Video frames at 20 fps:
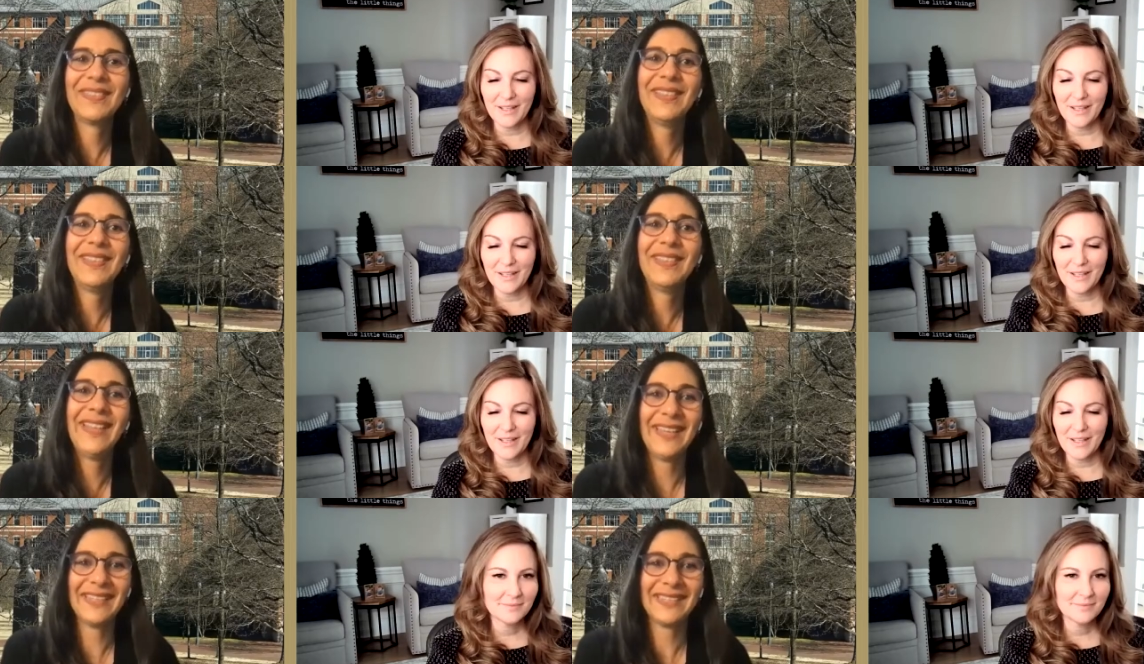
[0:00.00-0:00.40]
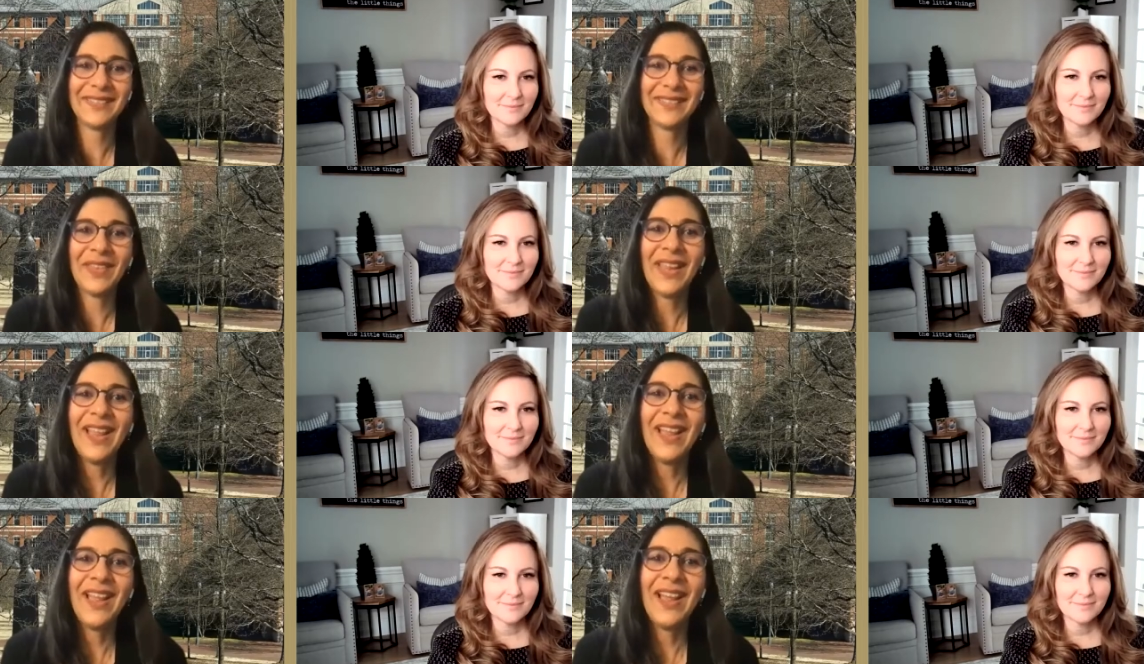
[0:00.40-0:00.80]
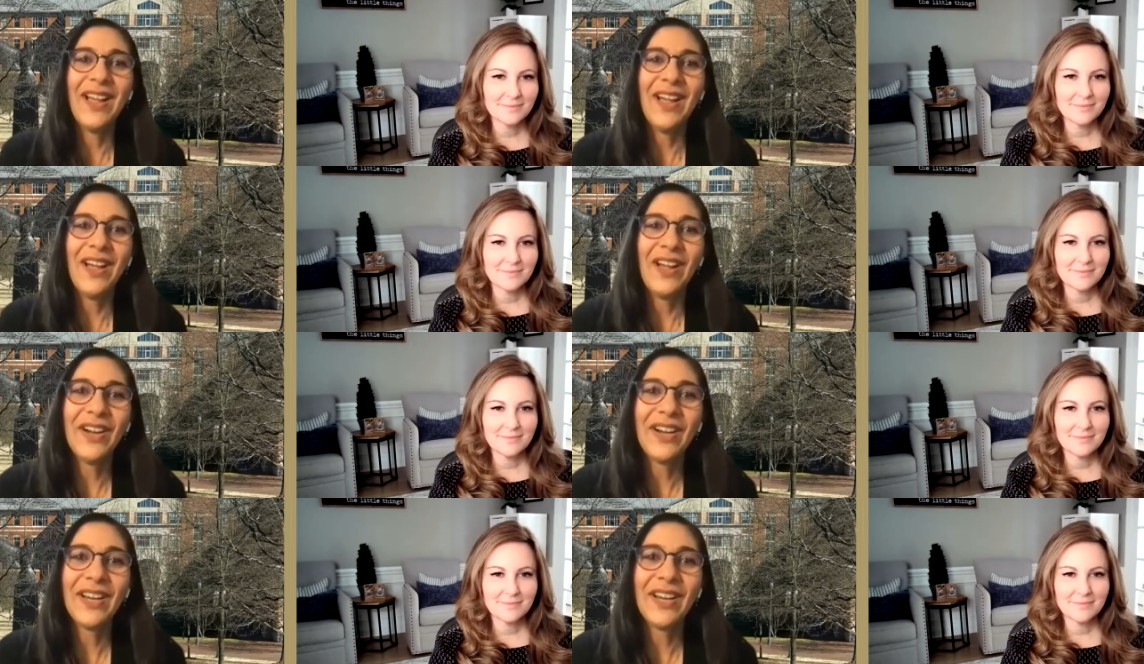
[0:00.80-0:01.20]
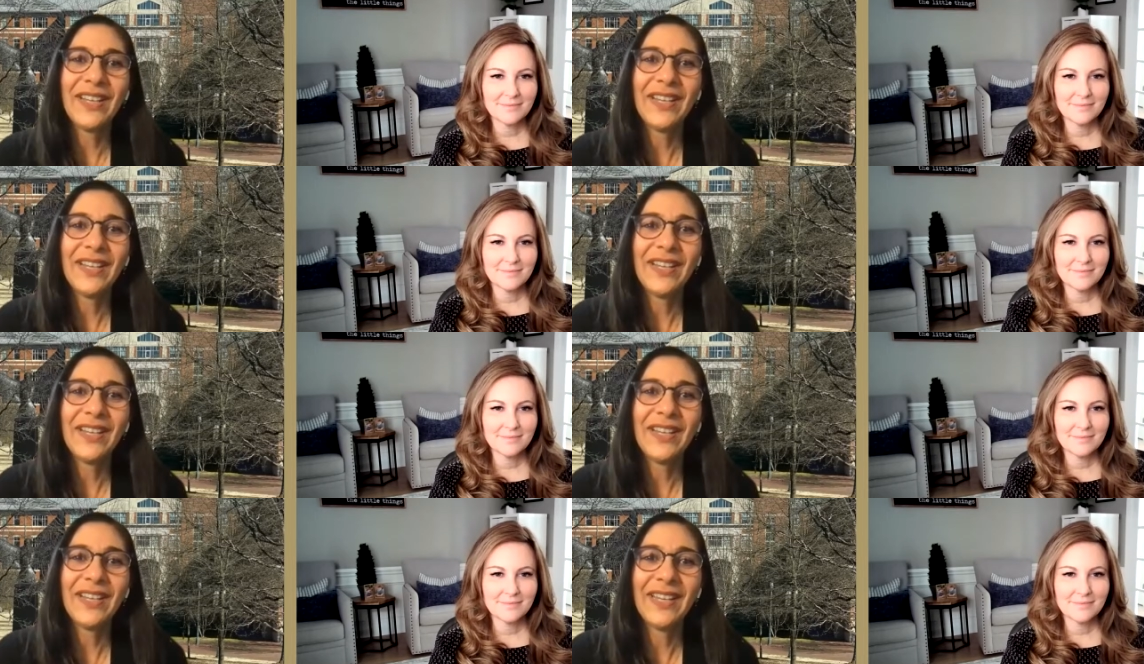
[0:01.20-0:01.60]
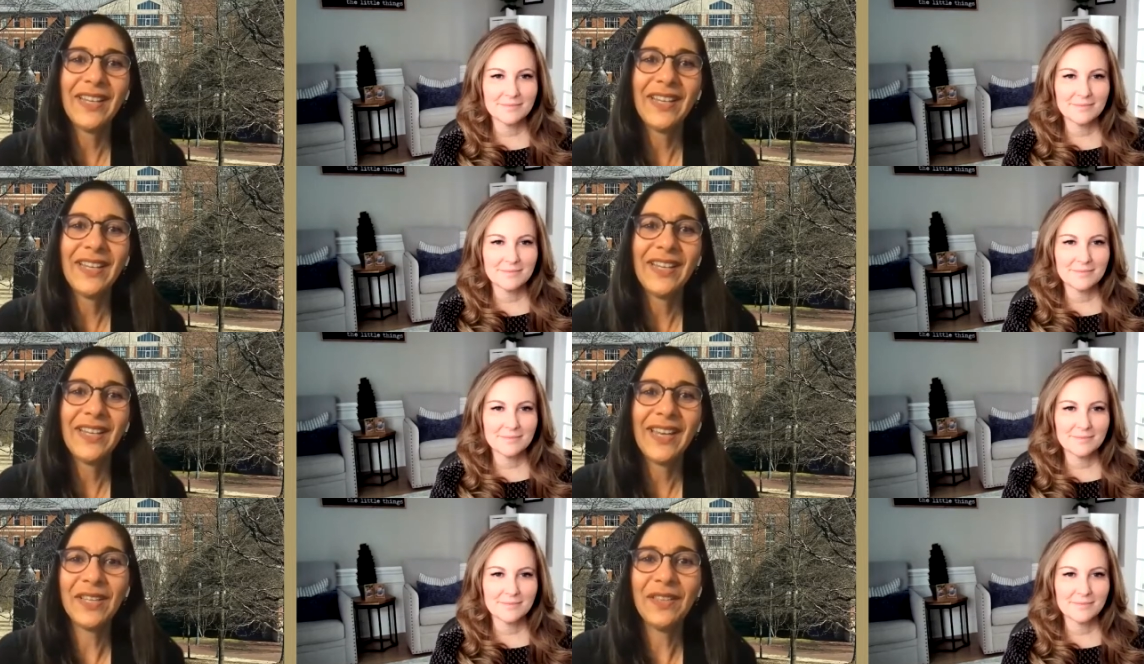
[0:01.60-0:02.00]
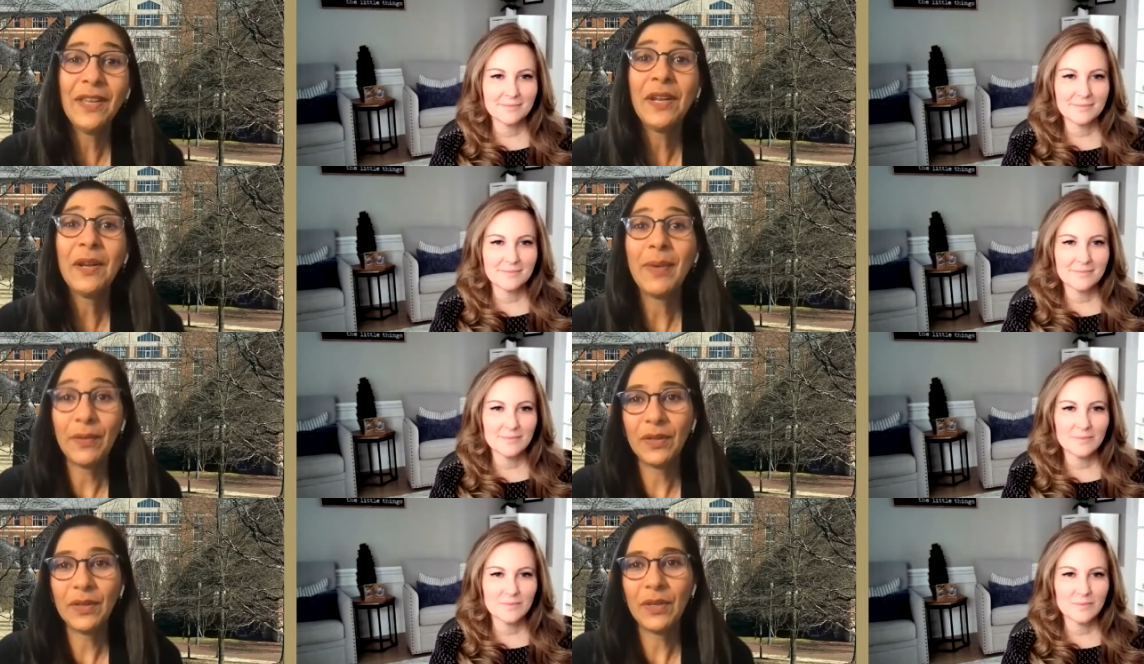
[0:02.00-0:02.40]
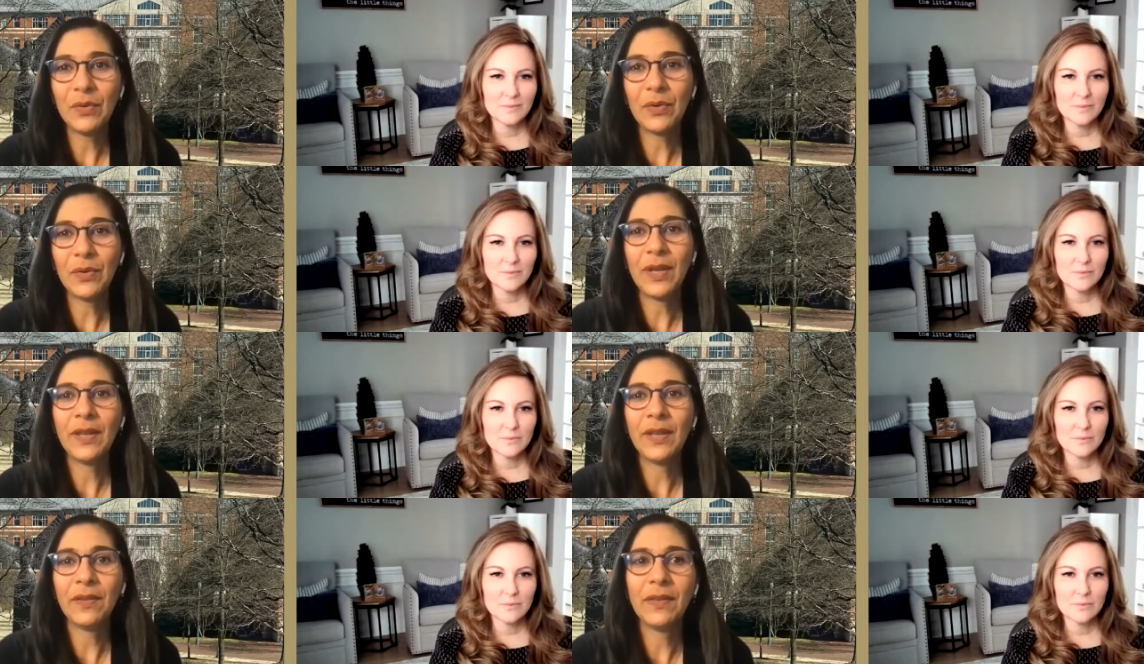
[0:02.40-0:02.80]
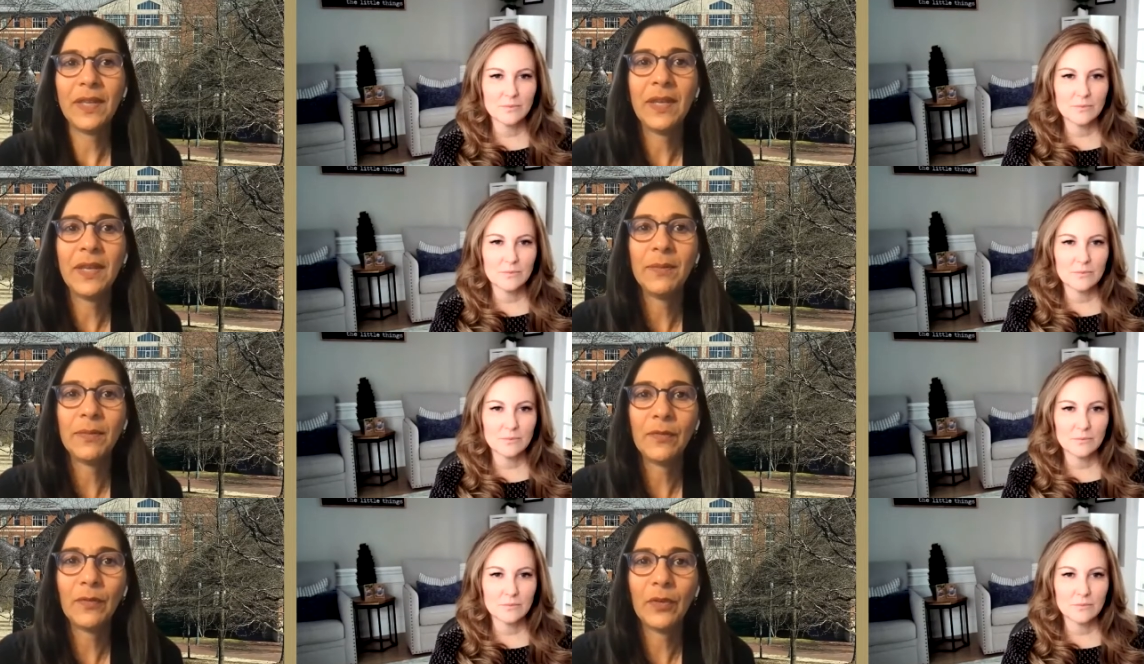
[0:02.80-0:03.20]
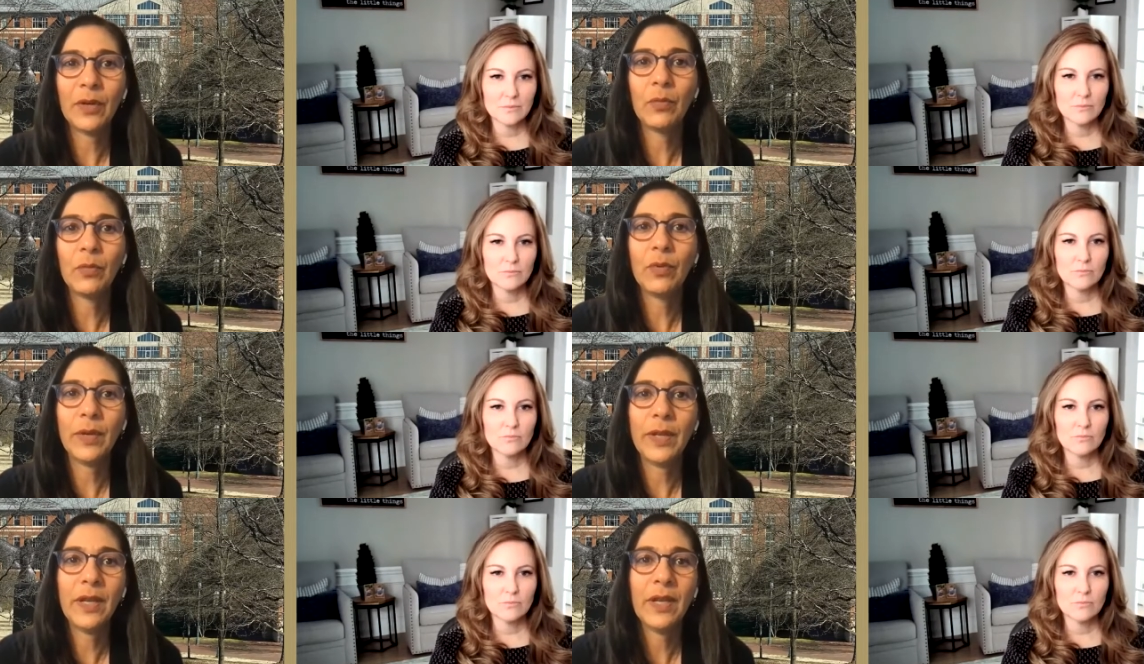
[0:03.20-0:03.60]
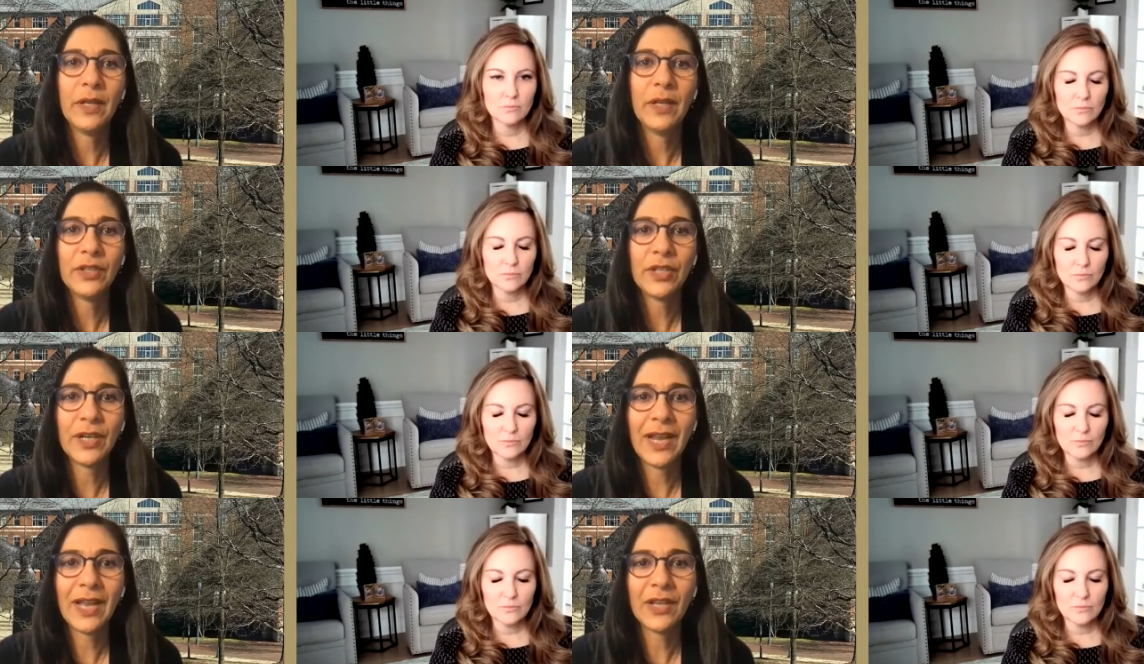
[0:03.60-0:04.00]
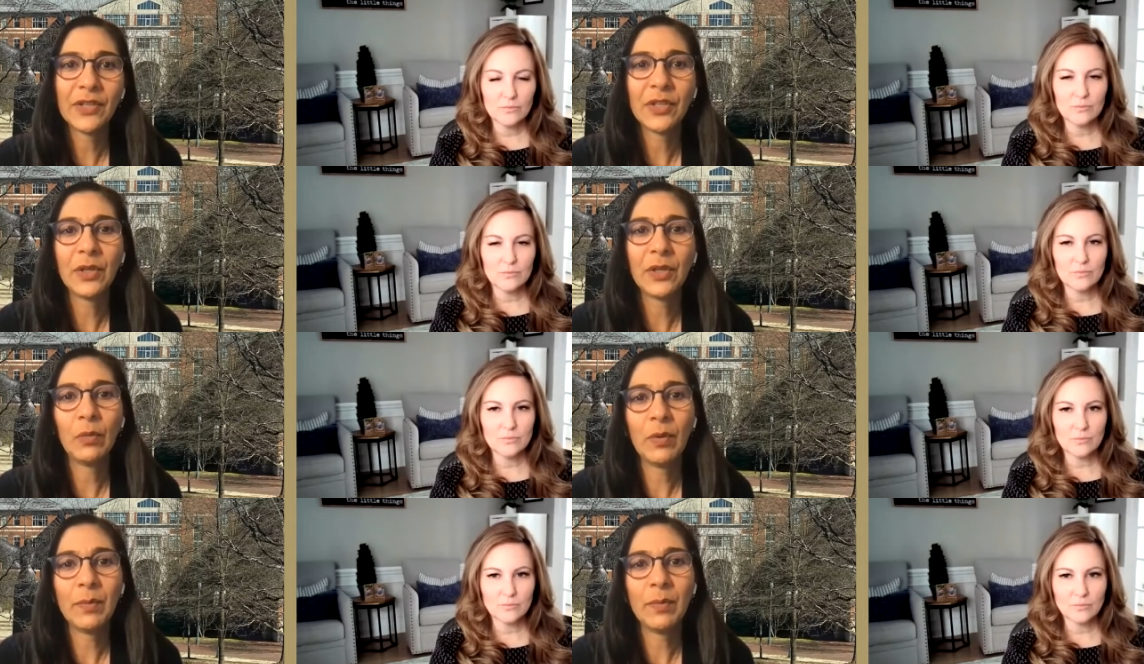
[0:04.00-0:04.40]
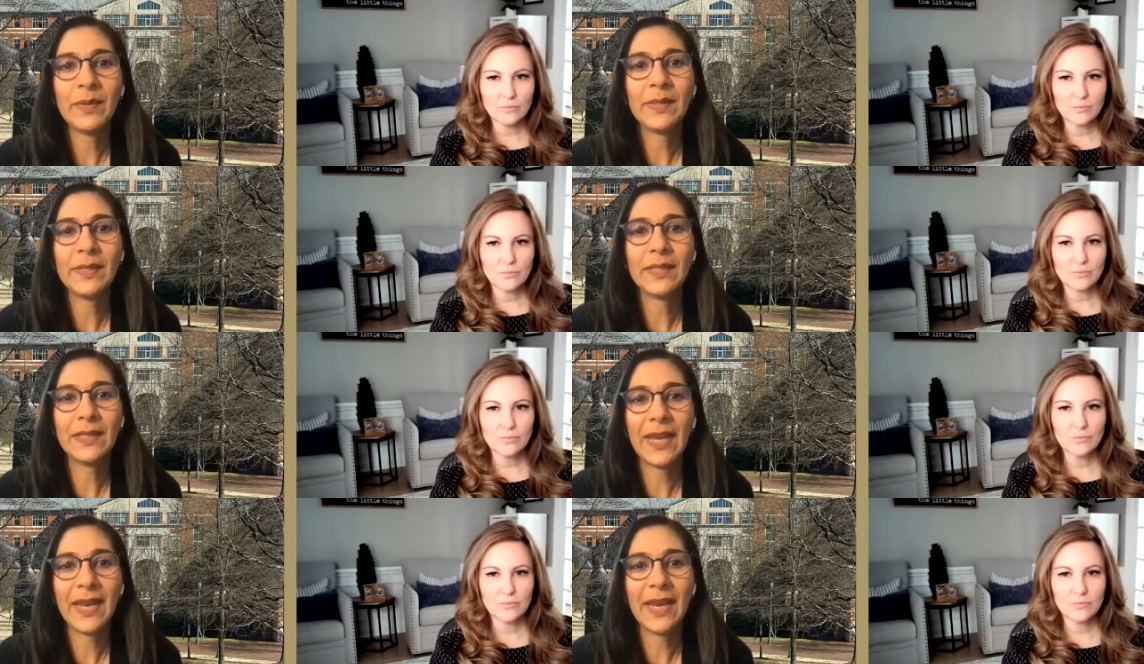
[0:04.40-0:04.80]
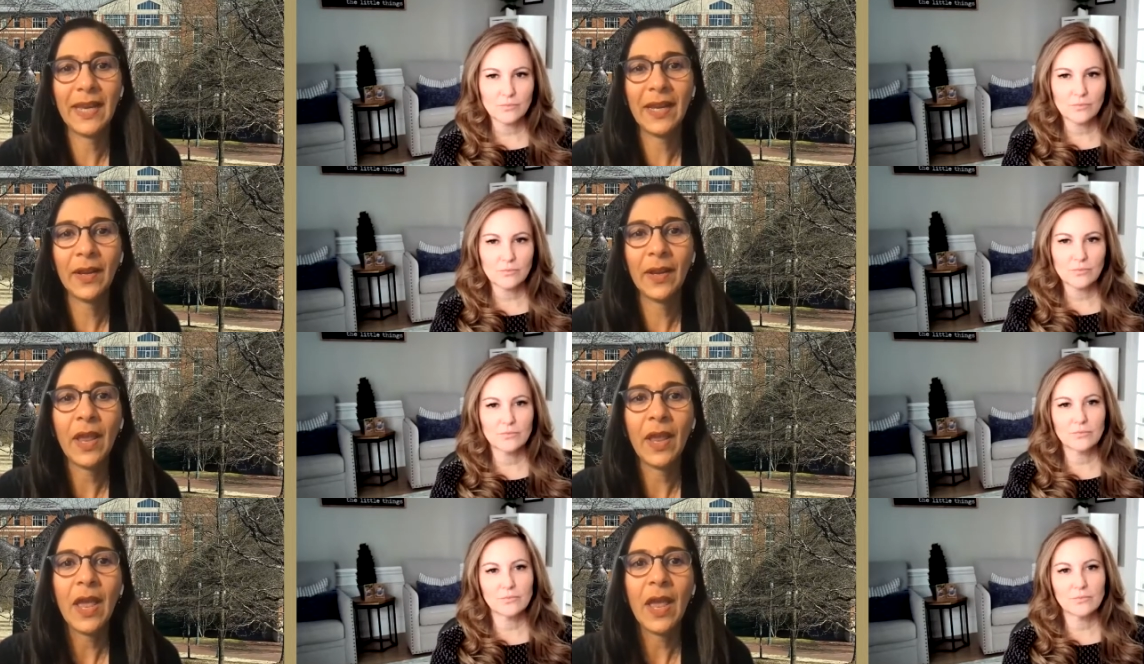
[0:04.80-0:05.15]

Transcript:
Speaker 1: Thanks. All right, Angie, thinking about the UN themes for uh, International Women's Day.